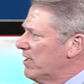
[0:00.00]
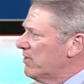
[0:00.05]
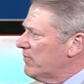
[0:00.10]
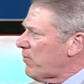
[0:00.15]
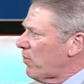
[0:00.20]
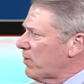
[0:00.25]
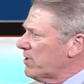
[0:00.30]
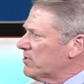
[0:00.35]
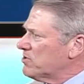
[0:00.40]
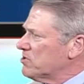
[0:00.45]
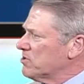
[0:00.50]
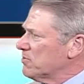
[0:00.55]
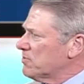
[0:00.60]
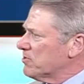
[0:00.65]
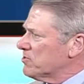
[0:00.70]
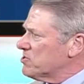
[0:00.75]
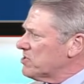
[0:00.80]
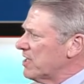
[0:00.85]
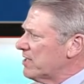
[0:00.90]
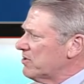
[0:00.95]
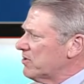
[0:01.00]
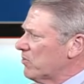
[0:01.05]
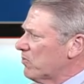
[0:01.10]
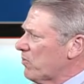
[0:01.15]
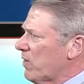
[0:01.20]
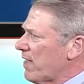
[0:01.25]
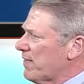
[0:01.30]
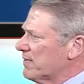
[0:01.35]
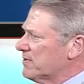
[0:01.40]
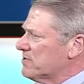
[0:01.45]
42% the
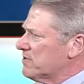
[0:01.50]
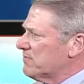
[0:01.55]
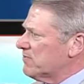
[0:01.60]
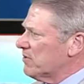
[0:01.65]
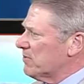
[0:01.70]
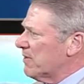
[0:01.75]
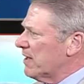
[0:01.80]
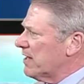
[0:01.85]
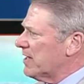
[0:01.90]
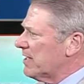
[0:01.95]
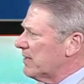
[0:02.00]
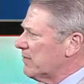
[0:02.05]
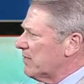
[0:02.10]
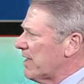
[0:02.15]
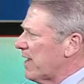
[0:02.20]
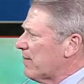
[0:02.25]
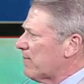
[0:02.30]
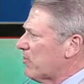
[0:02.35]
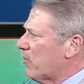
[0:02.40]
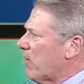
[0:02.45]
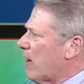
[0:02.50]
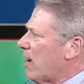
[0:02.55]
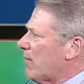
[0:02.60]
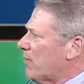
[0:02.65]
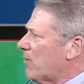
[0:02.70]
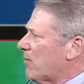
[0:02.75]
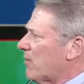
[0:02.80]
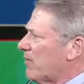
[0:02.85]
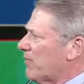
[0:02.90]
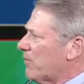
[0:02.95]
relative humidity with that
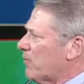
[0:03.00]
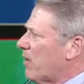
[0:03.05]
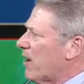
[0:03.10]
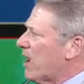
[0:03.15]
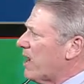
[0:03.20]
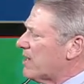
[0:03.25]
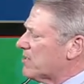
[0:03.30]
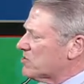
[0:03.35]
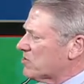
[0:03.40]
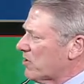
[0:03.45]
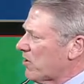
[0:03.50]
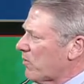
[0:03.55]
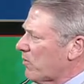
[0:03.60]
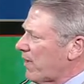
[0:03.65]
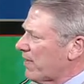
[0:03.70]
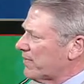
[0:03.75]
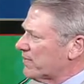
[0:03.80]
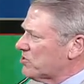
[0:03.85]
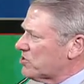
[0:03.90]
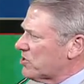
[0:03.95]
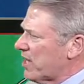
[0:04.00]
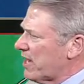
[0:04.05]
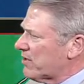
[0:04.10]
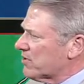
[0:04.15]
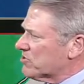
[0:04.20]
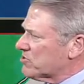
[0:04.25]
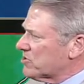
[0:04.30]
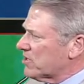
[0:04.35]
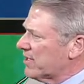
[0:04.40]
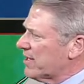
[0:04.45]
barometer on the rise. And our weather
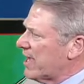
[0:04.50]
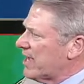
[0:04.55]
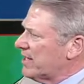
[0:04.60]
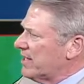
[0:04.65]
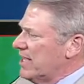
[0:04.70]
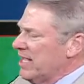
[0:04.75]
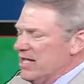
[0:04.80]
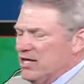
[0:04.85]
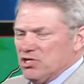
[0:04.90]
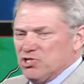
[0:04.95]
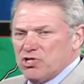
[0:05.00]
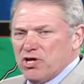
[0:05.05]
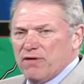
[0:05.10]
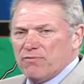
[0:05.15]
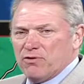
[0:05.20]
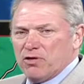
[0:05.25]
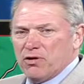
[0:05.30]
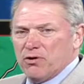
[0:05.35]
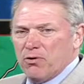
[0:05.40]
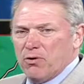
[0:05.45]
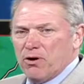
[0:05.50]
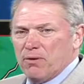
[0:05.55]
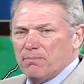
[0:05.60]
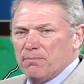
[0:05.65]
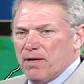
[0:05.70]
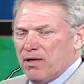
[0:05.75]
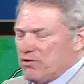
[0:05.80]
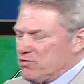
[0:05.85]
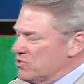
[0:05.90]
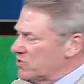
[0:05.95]
checkers tonight, Jeff Cador and
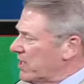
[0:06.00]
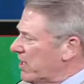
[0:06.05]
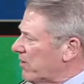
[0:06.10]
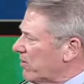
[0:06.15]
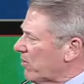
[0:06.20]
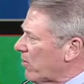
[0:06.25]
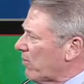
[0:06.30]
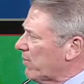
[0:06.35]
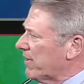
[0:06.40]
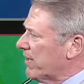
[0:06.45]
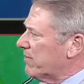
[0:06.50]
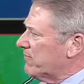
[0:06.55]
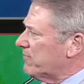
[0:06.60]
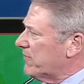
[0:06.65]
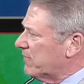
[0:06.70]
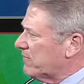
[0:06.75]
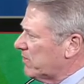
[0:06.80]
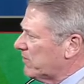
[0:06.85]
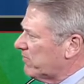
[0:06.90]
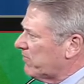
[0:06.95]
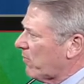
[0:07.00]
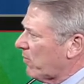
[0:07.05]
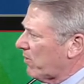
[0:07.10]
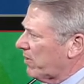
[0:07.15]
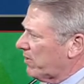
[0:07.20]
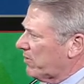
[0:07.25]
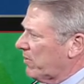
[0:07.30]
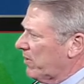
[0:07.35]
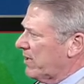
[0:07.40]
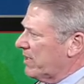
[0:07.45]
Bell Center only at 54
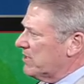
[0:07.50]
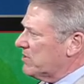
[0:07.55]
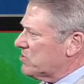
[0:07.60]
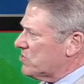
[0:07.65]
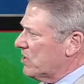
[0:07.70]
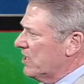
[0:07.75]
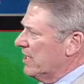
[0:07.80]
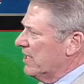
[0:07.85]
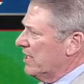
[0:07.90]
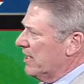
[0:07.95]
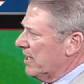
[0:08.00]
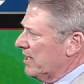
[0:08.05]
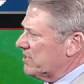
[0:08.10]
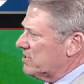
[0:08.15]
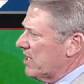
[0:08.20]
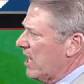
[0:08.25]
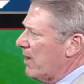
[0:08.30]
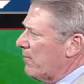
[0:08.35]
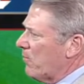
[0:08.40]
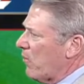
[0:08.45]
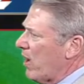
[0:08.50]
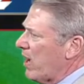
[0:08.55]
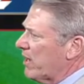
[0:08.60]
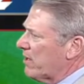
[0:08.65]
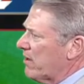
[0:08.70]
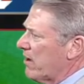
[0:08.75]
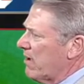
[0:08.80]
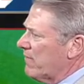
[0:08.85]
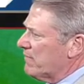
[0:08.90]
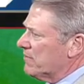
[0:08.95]
degrees. Uh, Tom
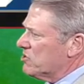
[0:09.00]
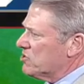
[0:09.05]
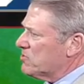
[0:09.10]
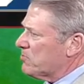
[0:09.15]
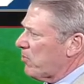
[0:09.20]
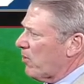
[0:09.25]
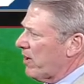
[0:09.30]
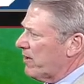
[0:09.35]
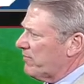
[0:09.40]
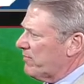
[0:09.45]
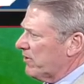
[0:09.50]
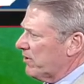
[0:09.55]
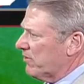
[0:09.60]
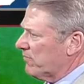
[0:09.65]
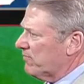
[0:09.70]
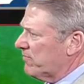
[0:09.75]
Wyckoff in Springfield,